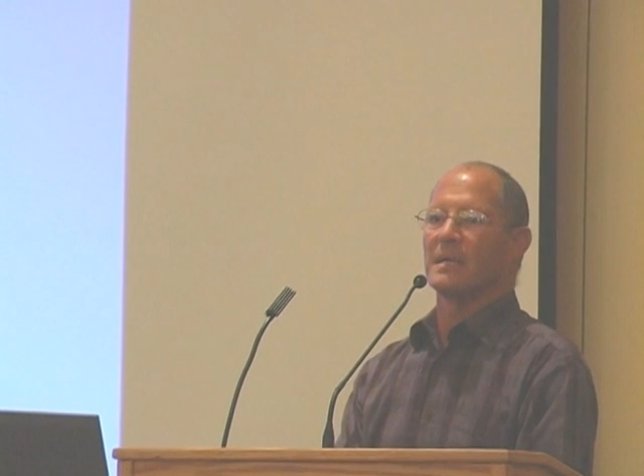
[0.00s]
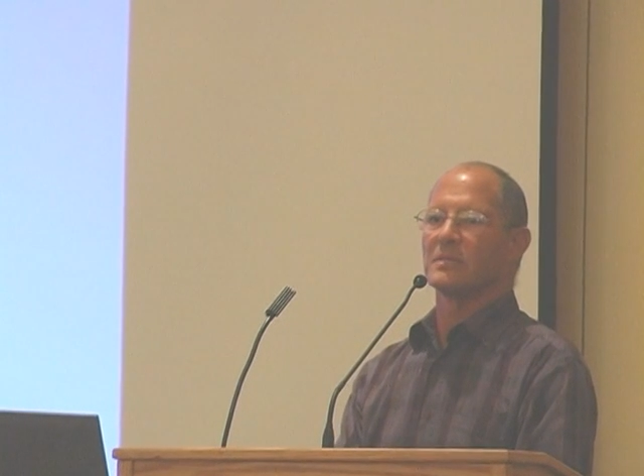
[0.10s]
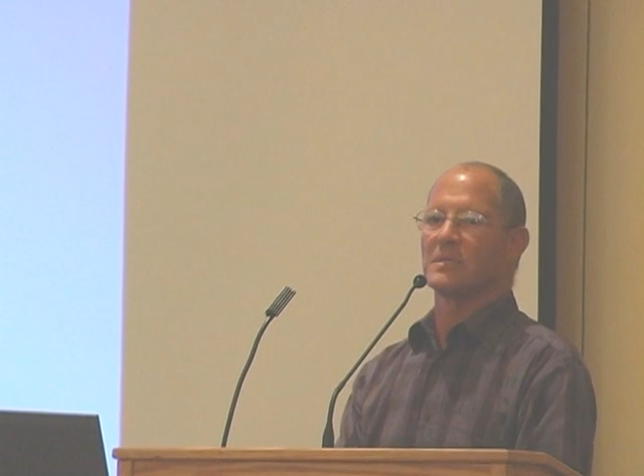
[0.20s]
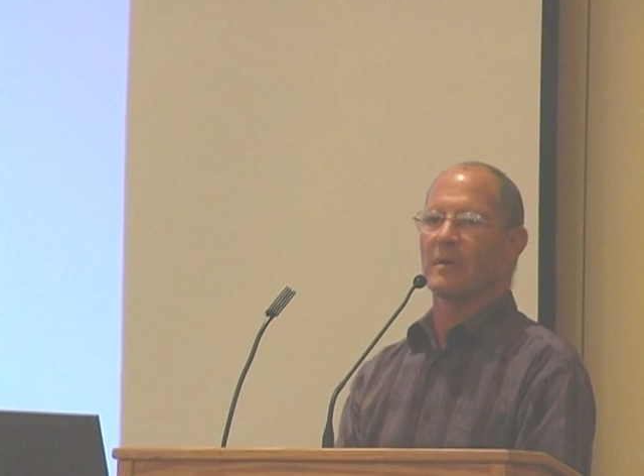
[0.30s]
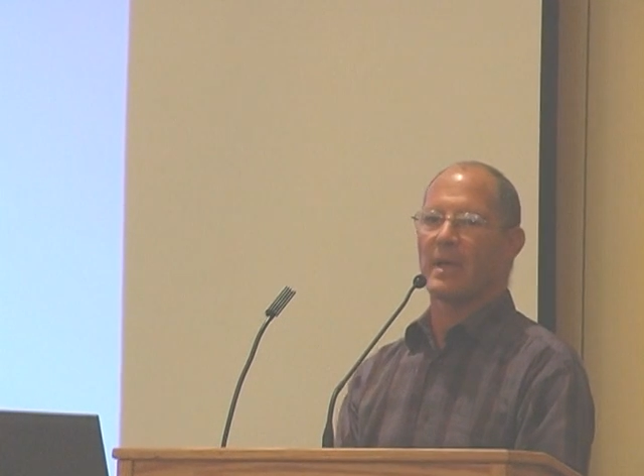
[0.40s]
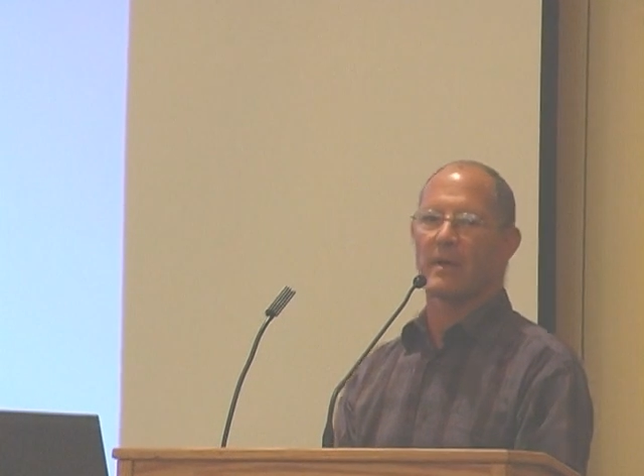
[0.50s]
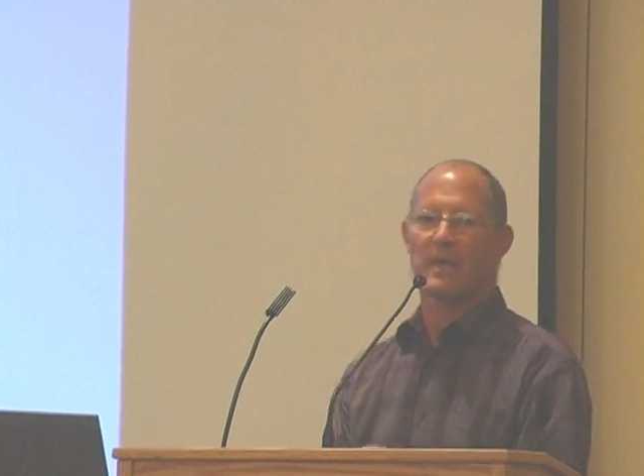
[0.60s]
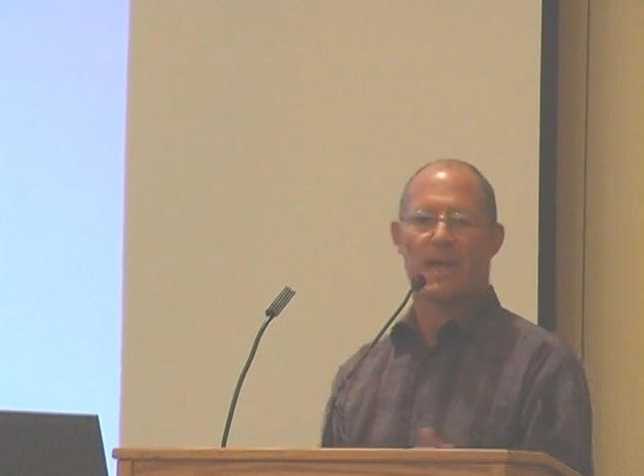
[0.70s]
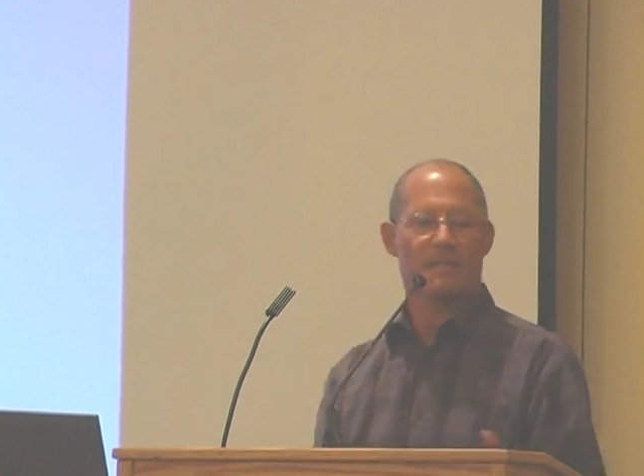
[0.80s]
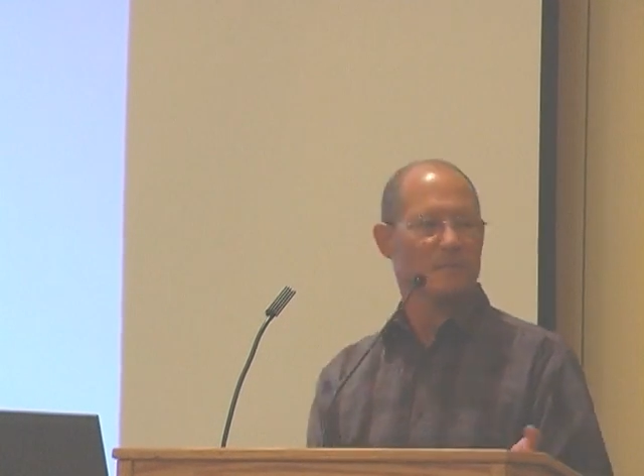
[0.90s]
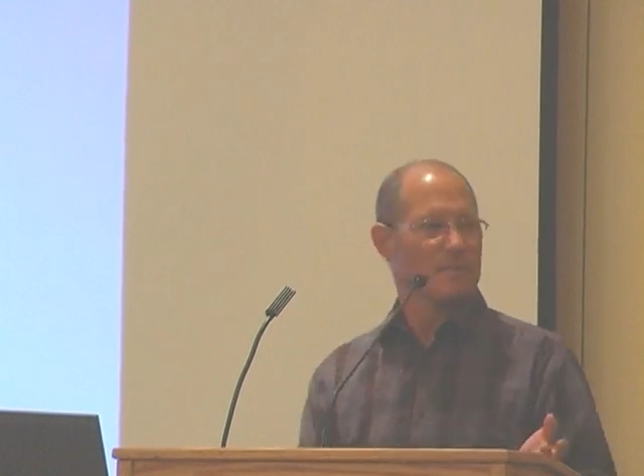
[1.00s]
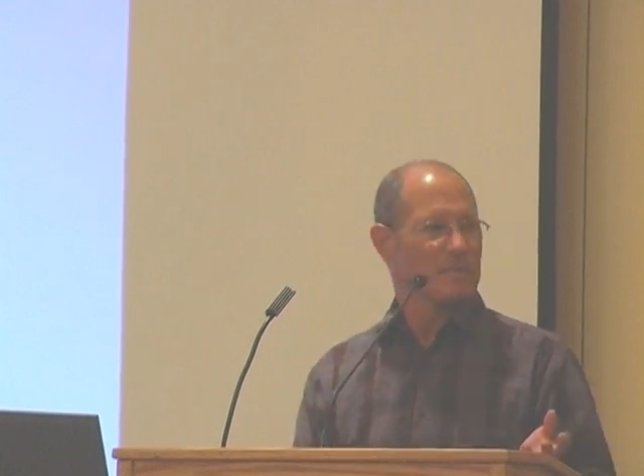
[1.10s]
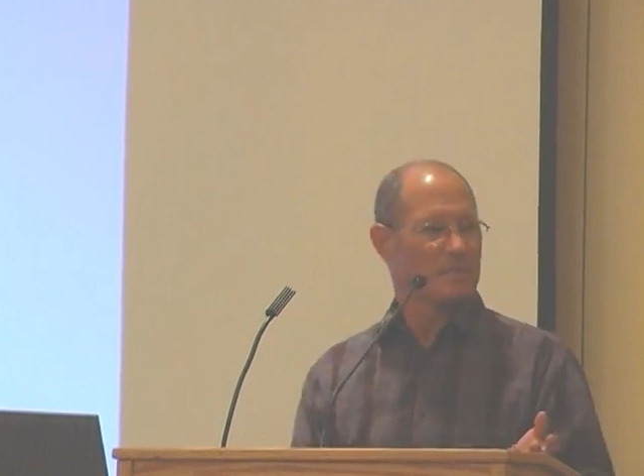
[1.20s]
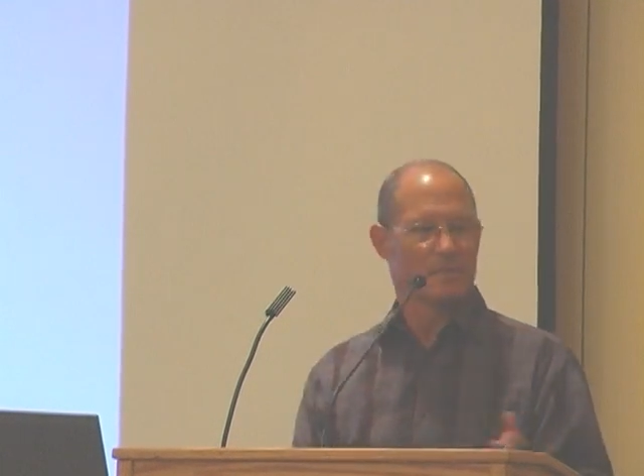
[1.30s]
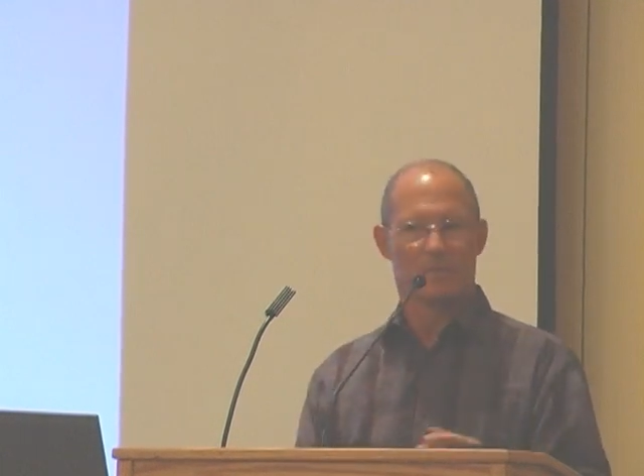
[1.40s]
And so Eric asked
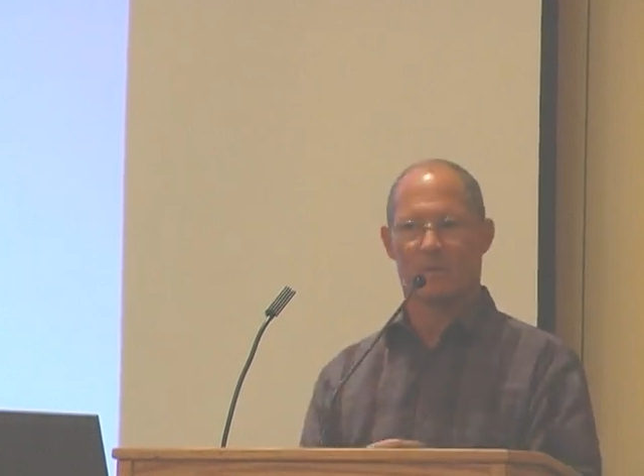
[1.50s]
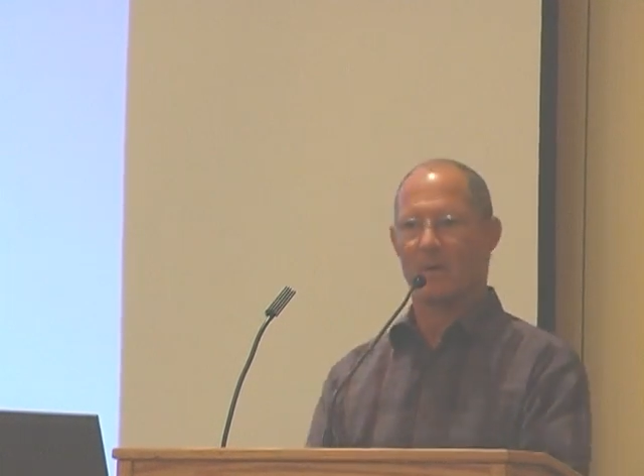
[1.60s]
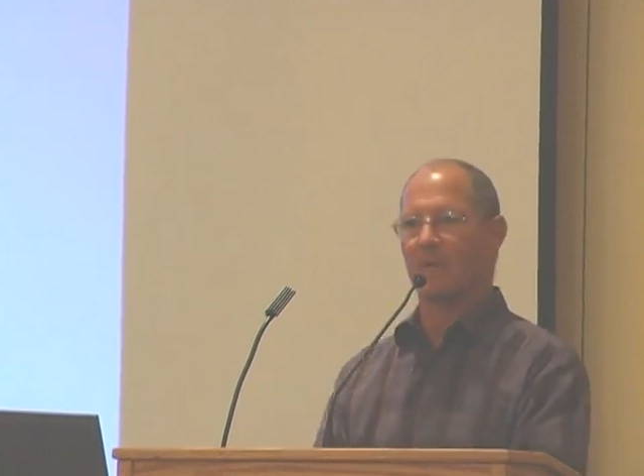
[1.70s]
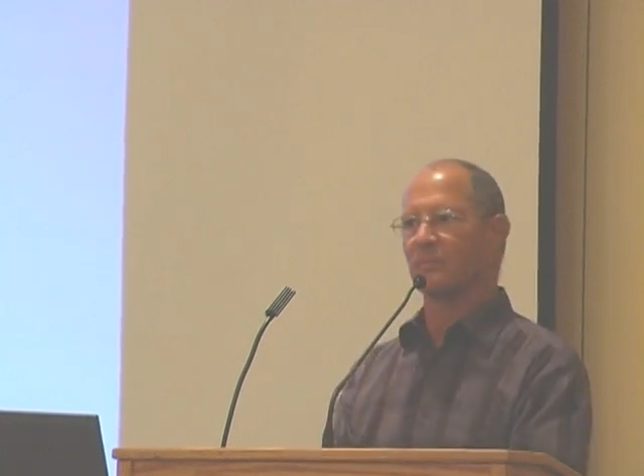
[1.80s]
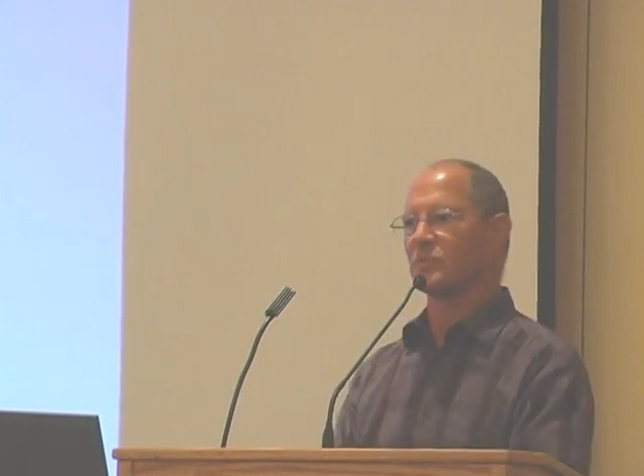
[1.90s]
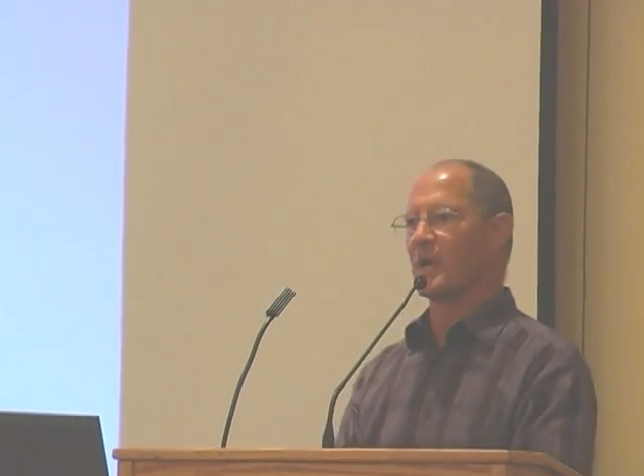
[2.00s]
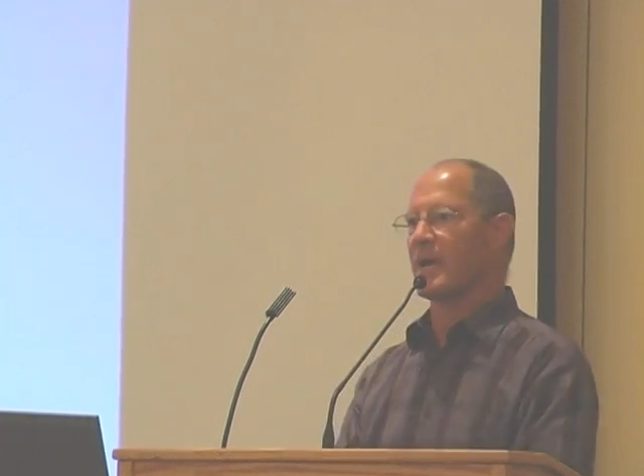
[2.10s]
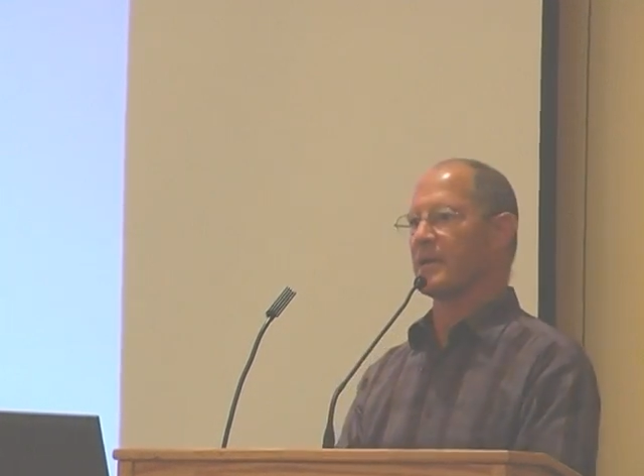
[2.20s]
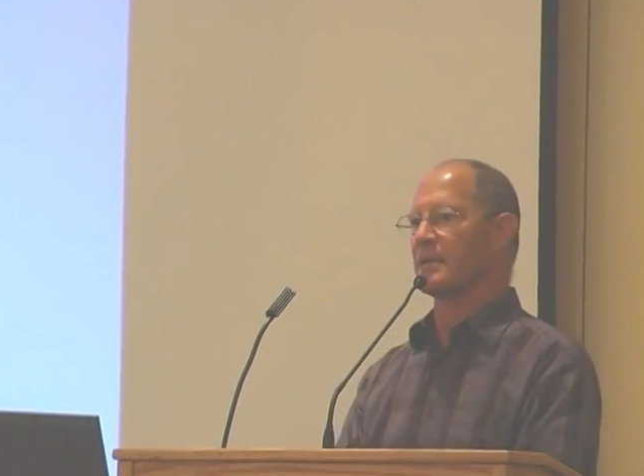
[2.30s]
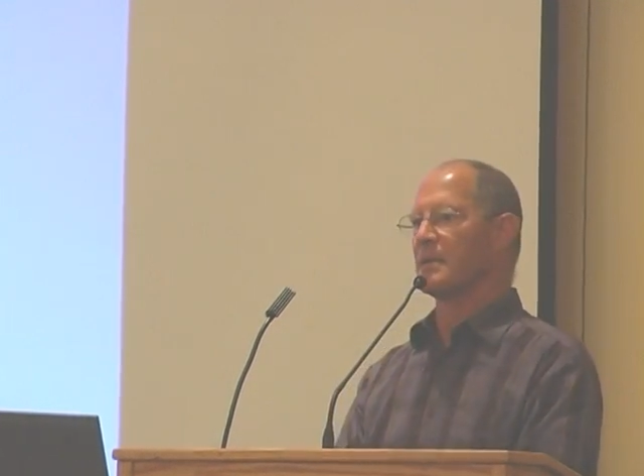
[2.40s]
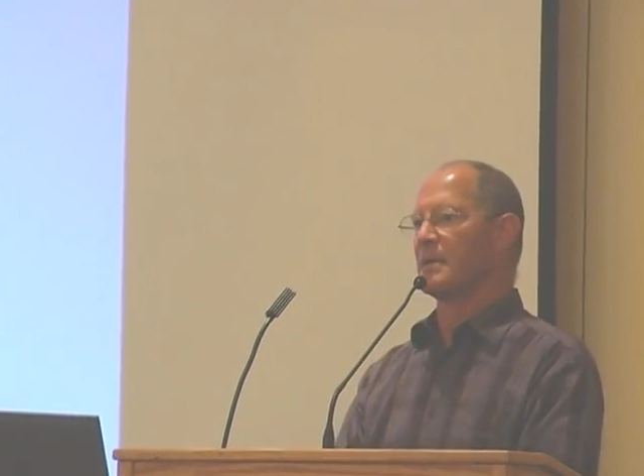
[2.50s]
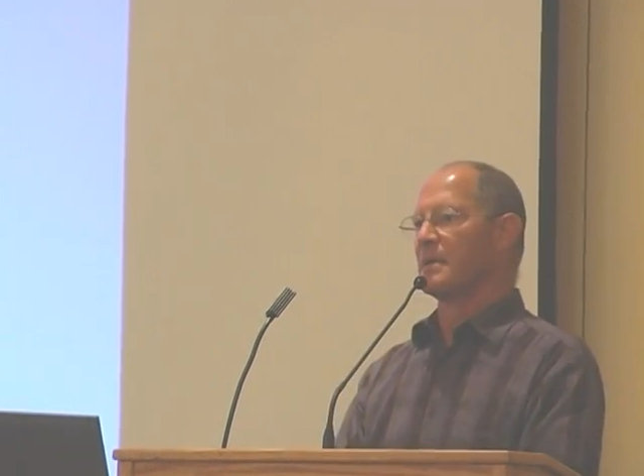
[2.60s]
me to try and